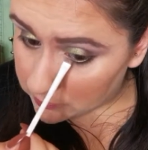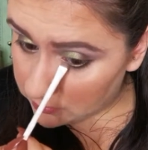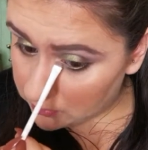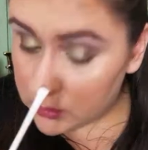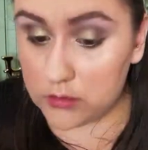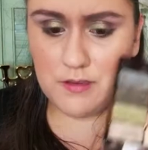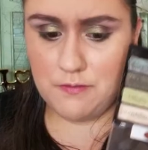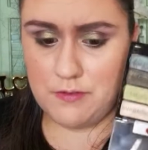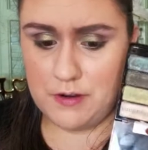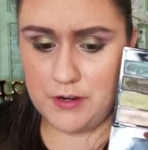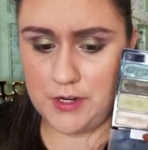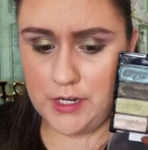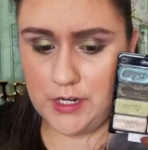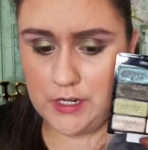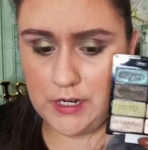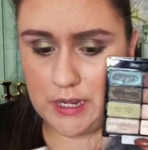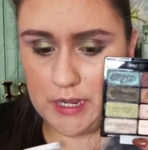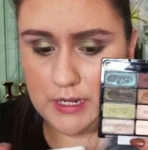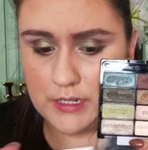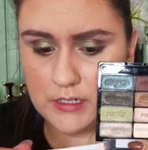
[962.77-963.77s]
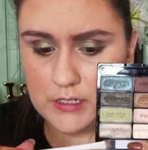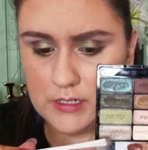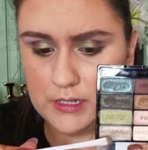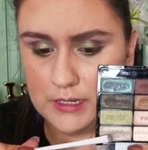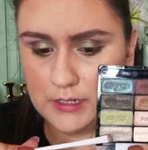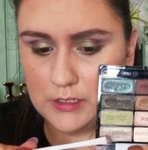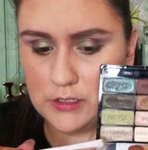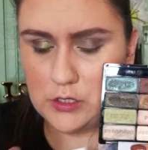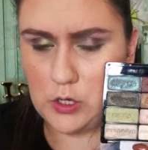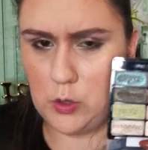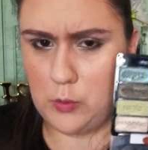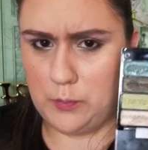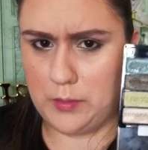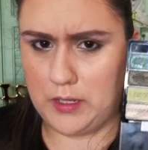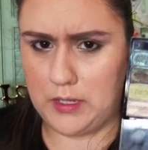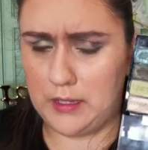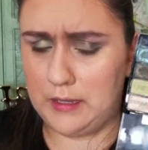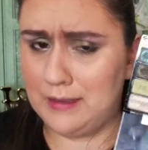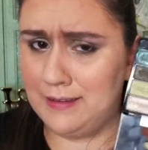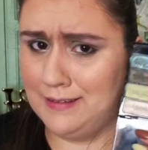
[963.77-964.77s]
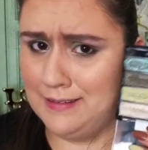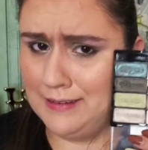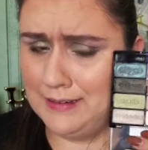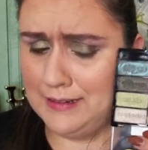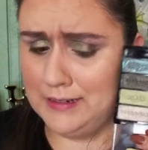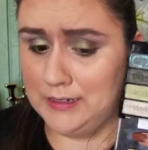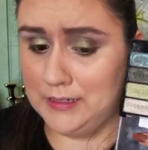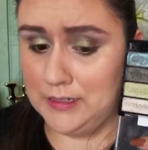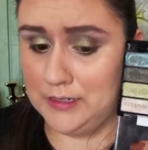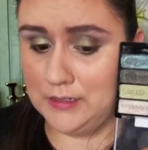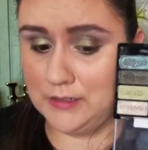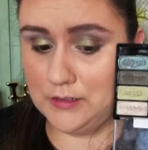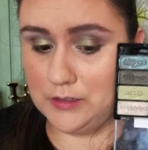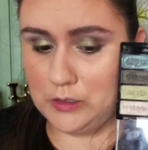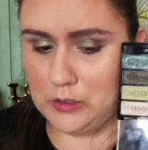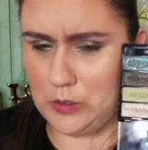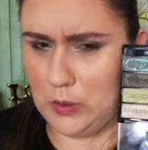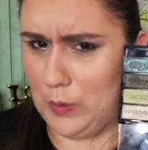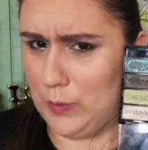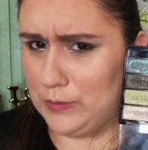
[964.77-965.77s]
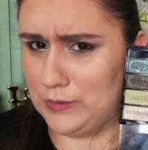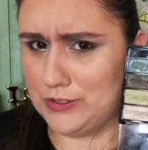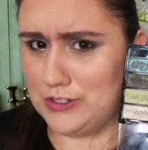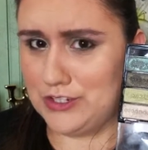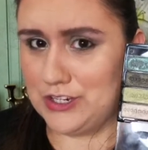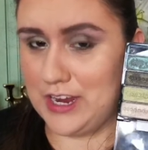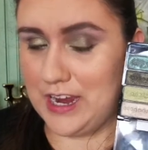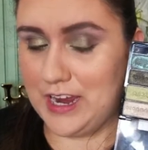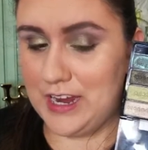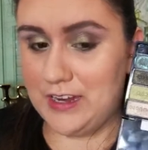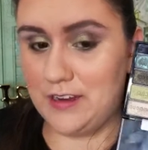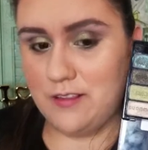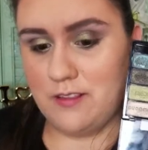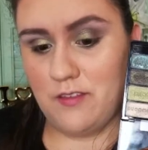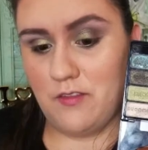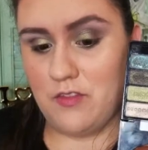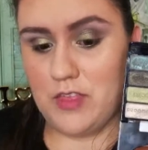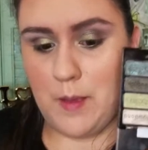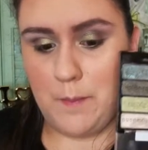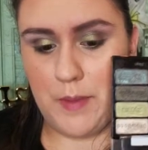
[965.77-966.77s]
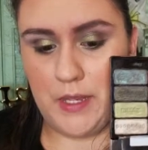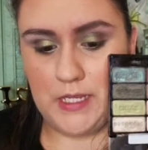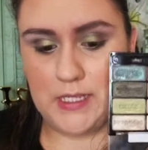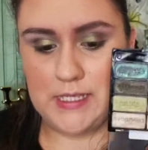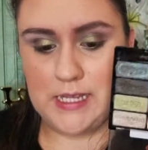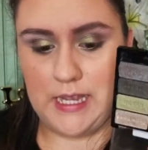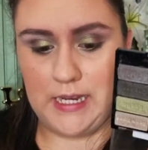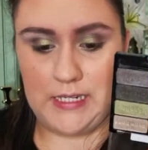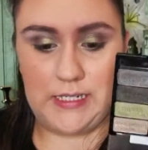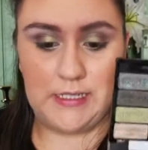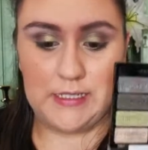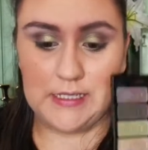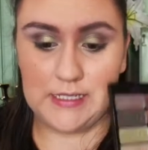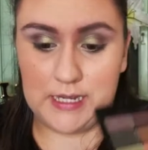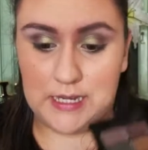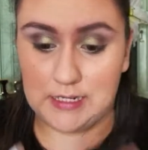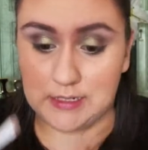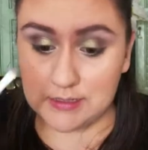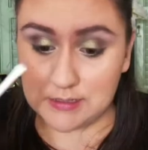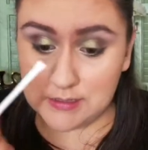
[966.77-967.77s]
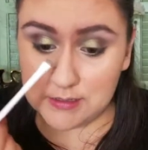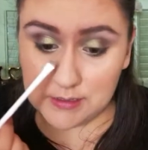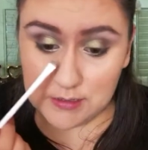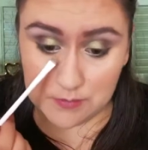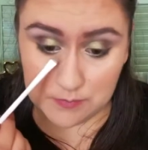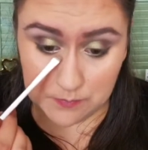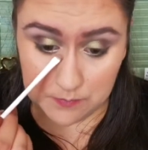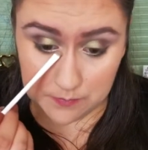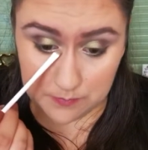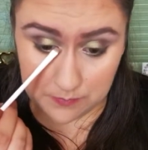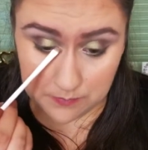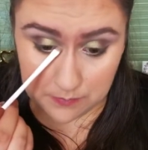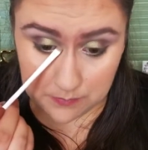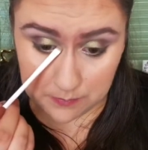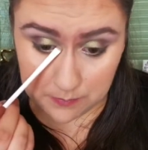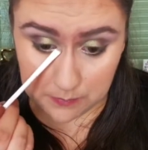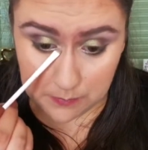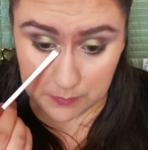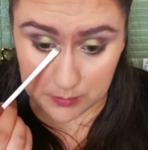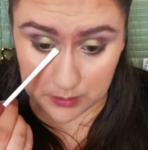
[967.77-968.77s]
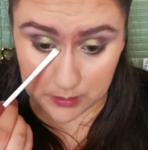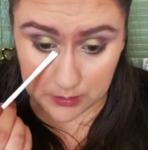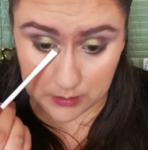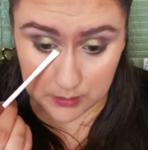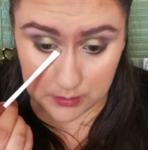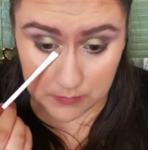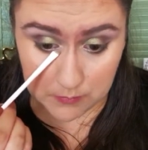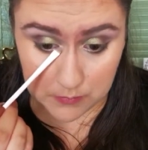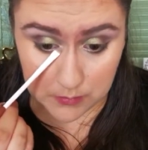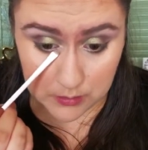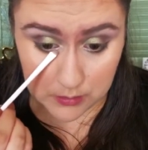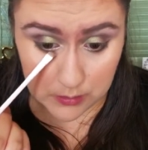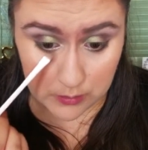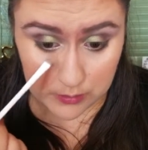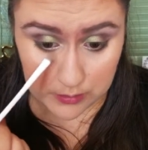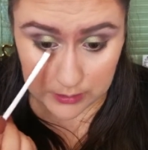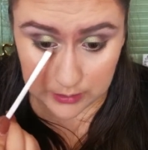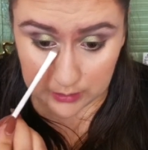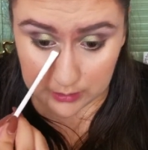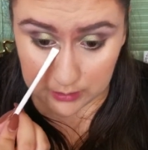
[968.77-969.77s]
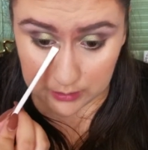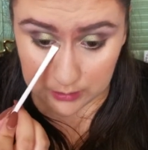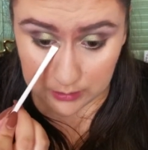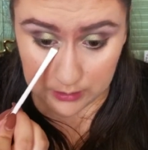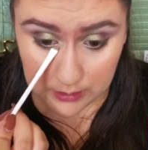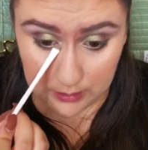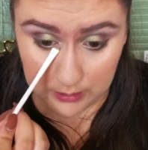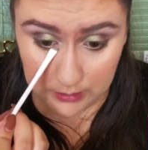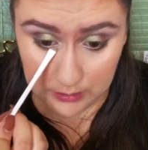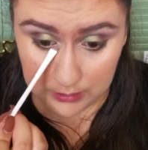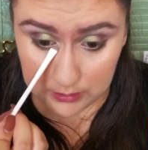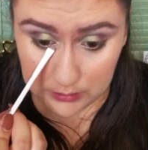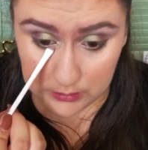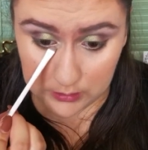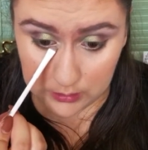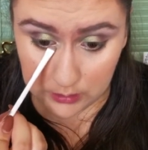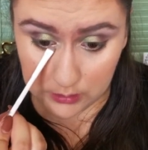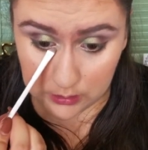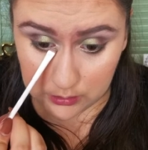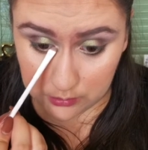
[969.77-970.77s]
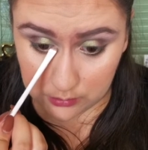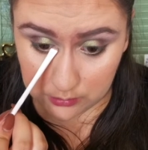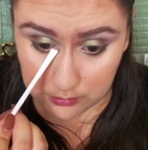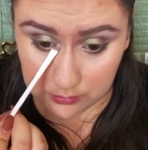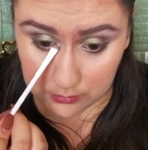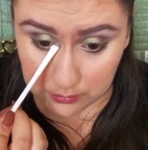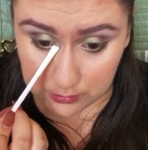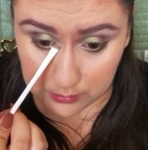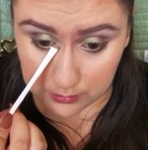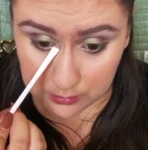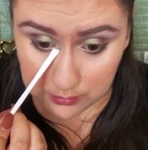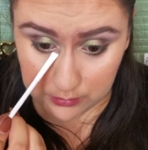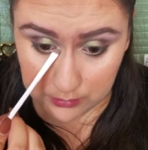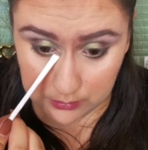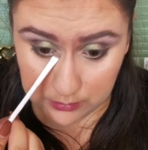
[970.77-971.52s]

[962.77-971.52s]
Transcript: A very nice like taupey gold shade, if that makes any sense. But I'm going to go ahead and highlight the inner corner.